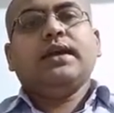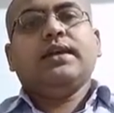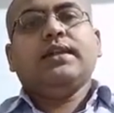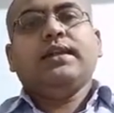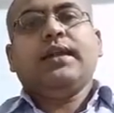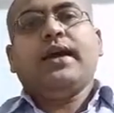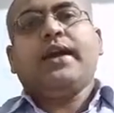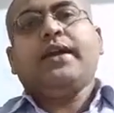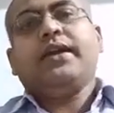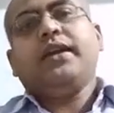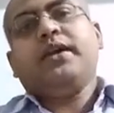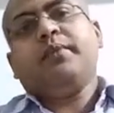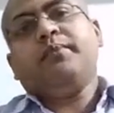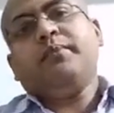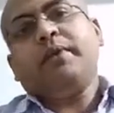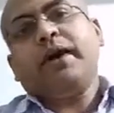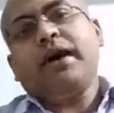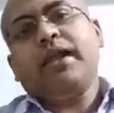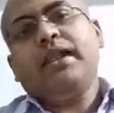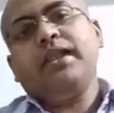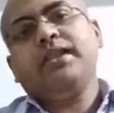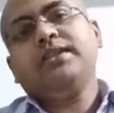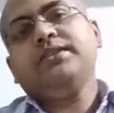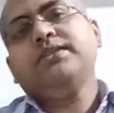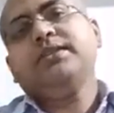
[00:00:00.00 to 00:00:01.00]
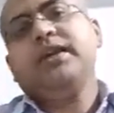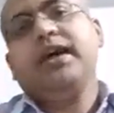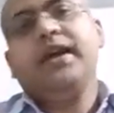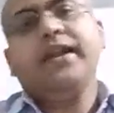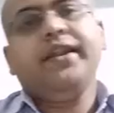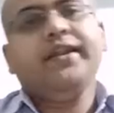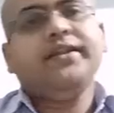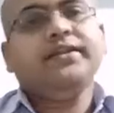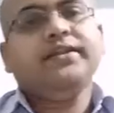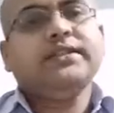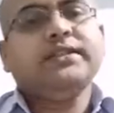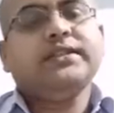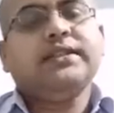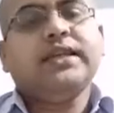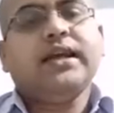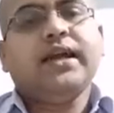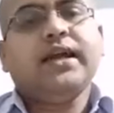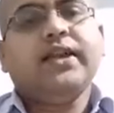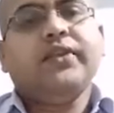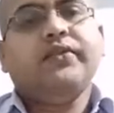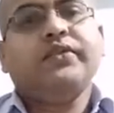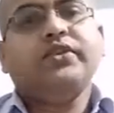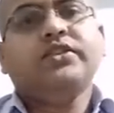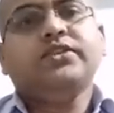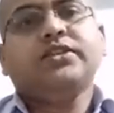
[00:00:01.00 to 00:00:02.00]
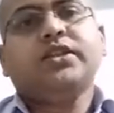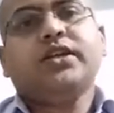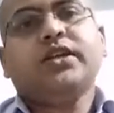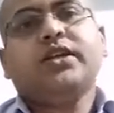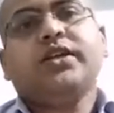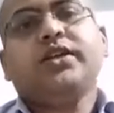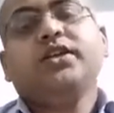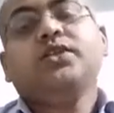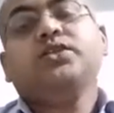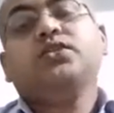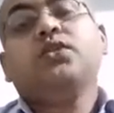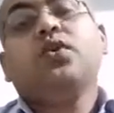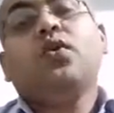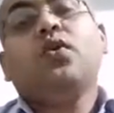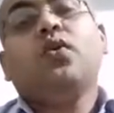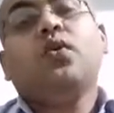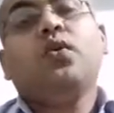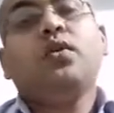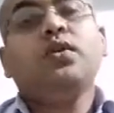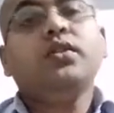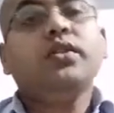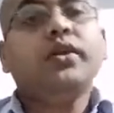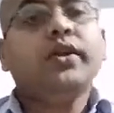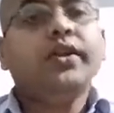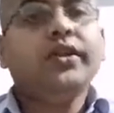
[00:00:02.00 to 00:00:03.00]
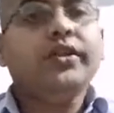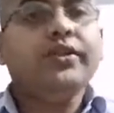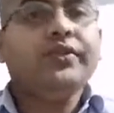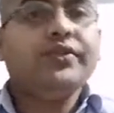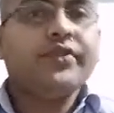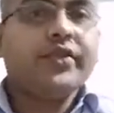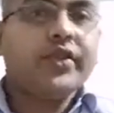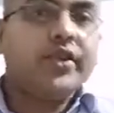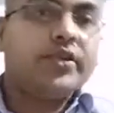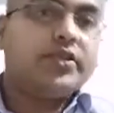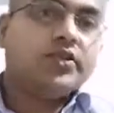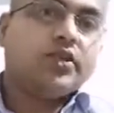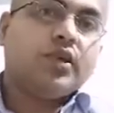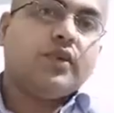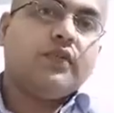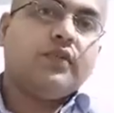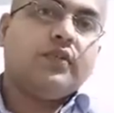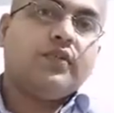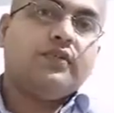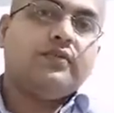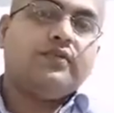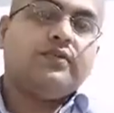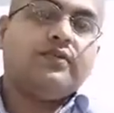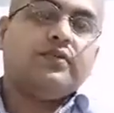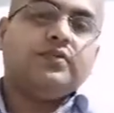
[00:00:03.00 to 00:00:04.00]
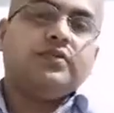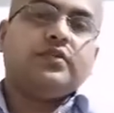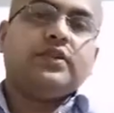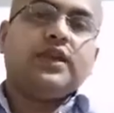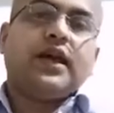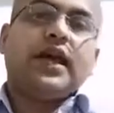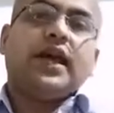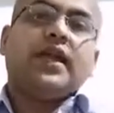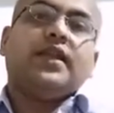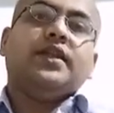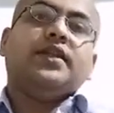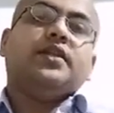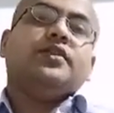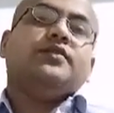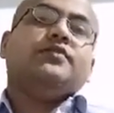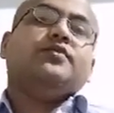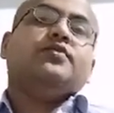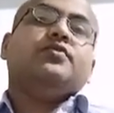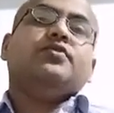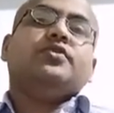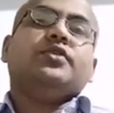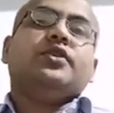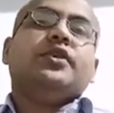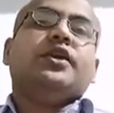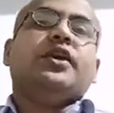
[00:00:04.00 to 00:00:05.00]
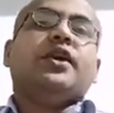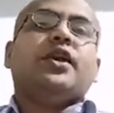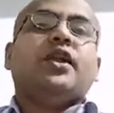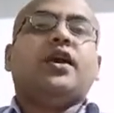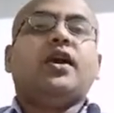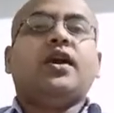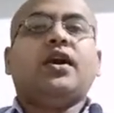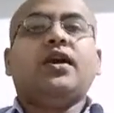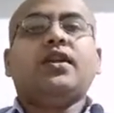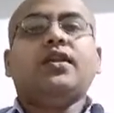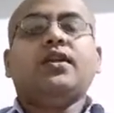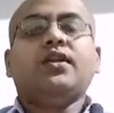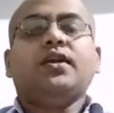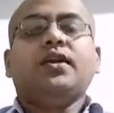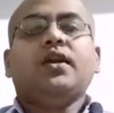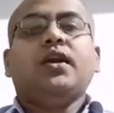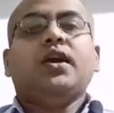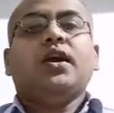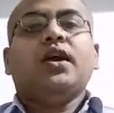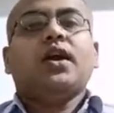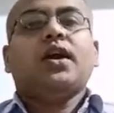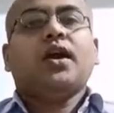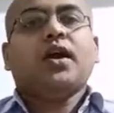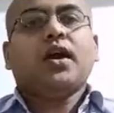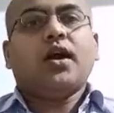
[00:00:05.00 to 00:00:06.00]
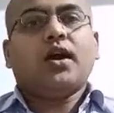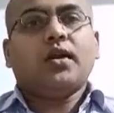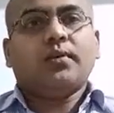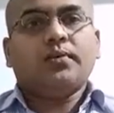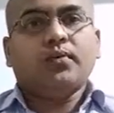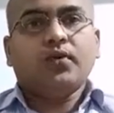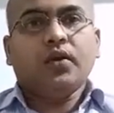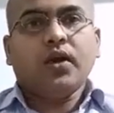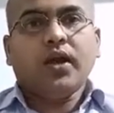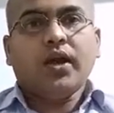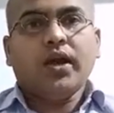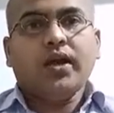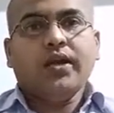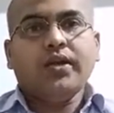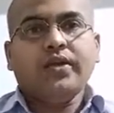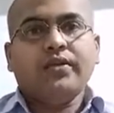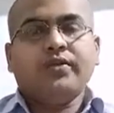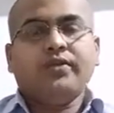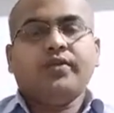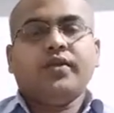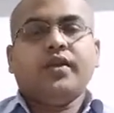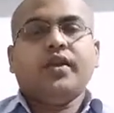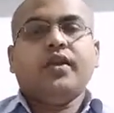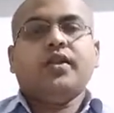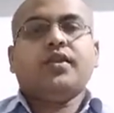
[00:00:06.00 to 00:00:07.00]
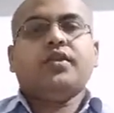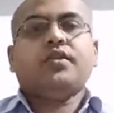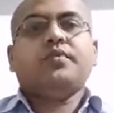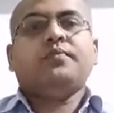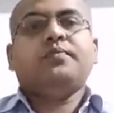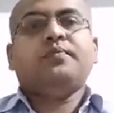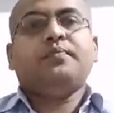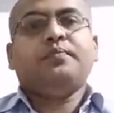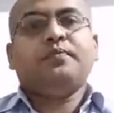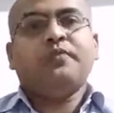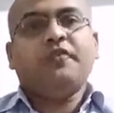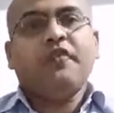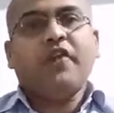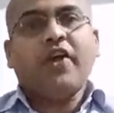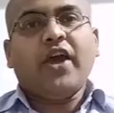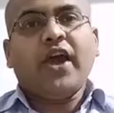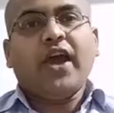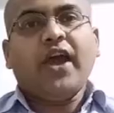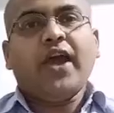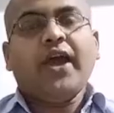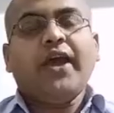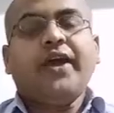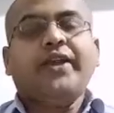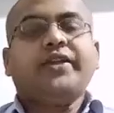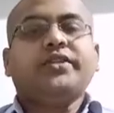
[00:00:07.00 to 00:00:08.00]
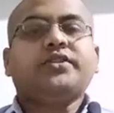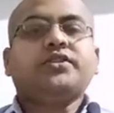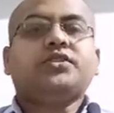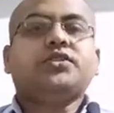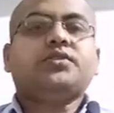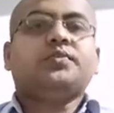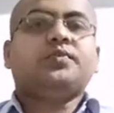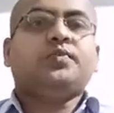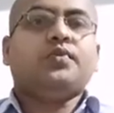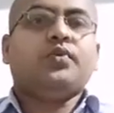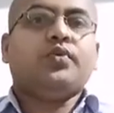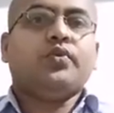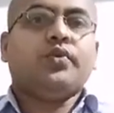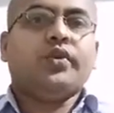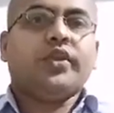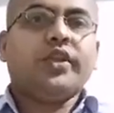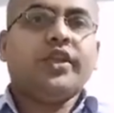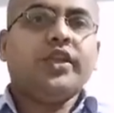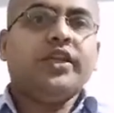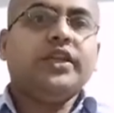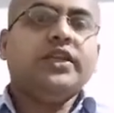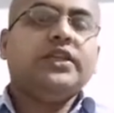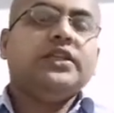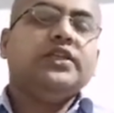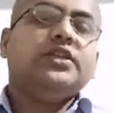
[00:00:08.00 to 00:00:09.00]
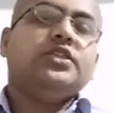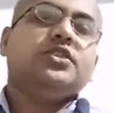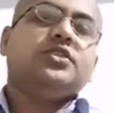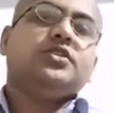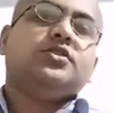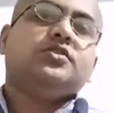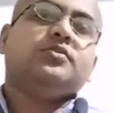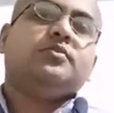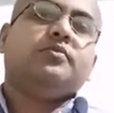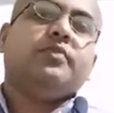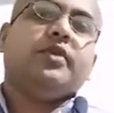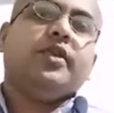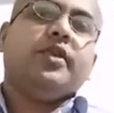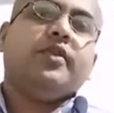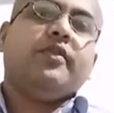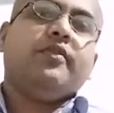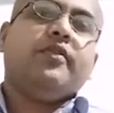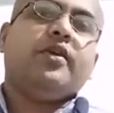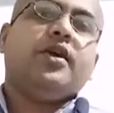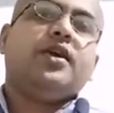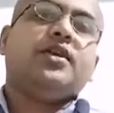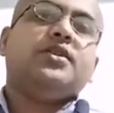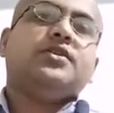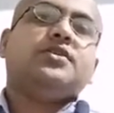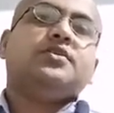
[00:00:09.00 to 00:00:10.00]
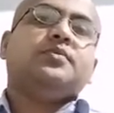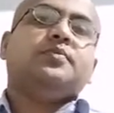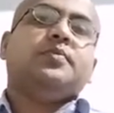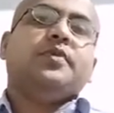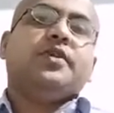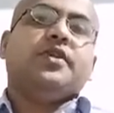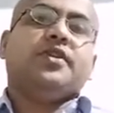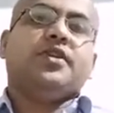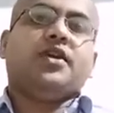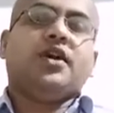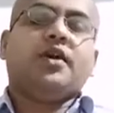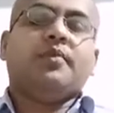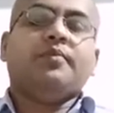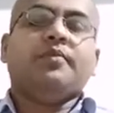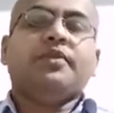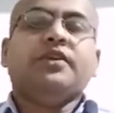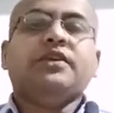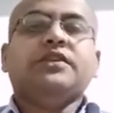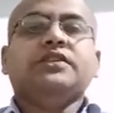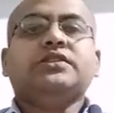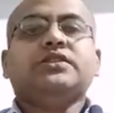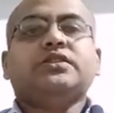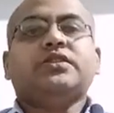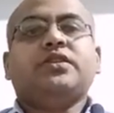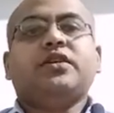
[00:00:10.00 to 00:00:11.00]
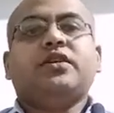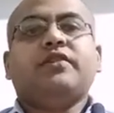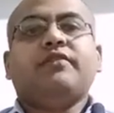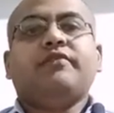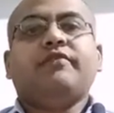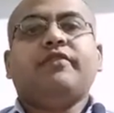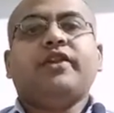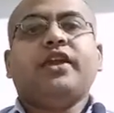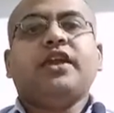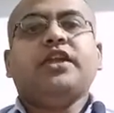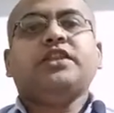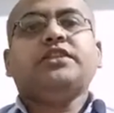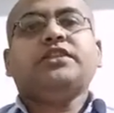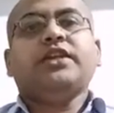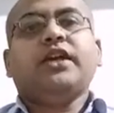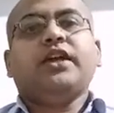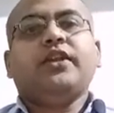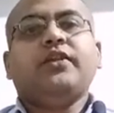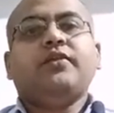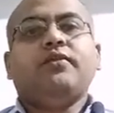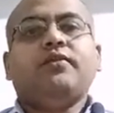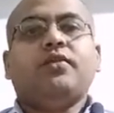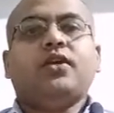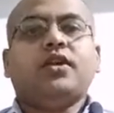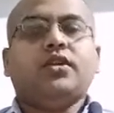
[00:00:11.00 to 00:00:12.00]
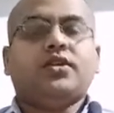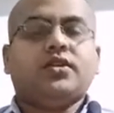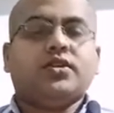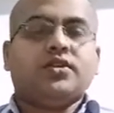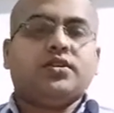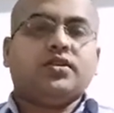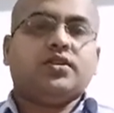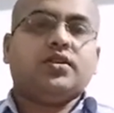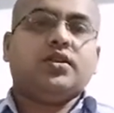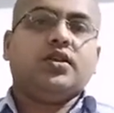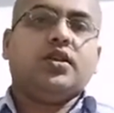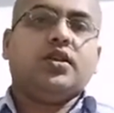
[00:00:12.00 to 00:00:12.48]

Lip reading: that a balanced diet is a diet which contains all the nutrients of a food, and in food there are carbohydrate, fats, proteins, minerals, vitamins, roughage and water.